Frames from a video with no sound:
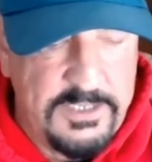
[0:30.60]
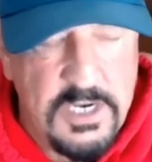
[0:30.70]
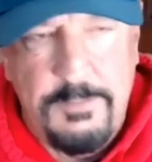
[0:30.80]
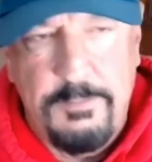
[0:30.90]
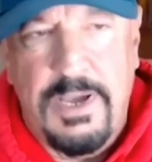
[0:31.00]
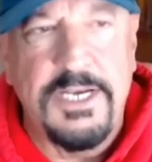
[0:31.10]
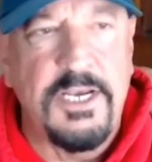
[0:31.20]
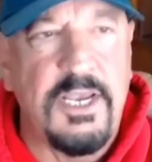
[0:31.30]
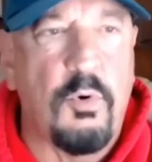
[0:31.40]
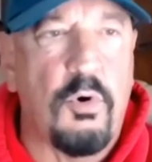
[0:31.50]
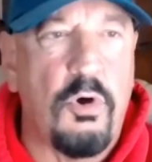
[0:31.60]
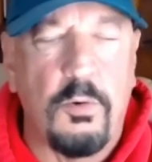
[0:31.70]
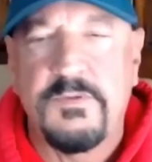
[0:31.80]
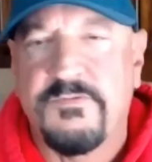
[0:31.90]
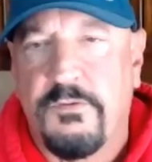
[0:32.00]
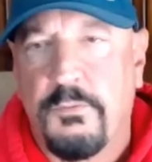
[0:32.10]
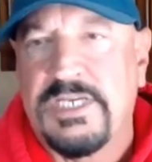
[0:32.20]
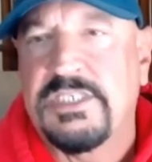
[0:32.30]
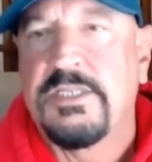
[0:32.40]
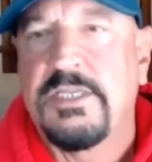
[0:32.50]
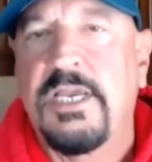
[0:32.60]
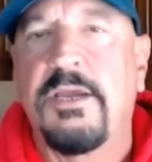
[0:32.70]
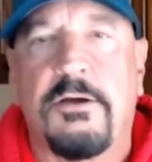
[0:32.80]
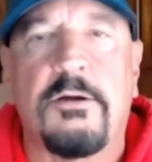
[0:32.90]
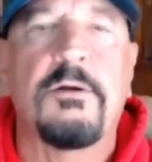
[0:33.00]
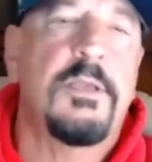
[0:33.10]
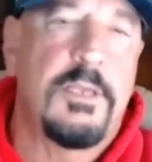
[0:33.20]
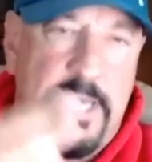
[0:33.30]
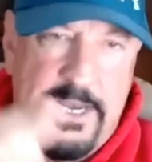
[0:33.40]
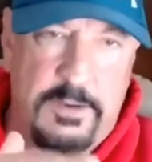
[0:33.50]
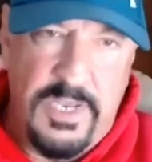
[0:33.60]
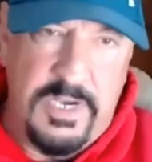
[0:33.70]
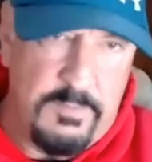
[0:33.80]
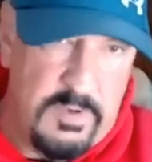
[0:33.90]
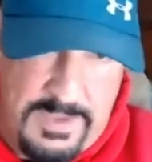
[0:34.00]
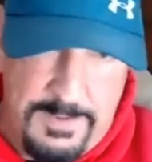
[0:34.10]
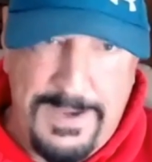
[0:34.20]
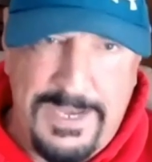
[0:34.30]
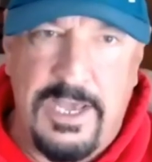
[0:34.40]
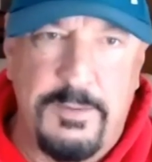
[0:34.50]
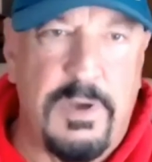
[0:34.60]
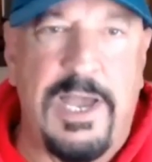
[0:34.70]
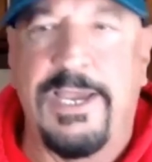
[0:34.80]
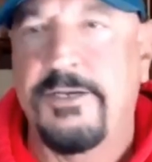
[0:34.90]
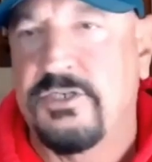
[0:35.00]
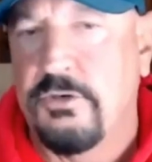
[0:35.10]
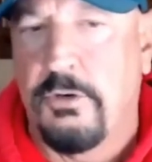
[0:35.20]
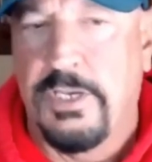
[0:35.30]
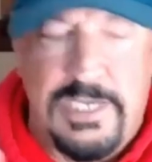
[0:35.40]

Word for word: not buying any more homes for the rest of the year at a minimum. They may not buy into early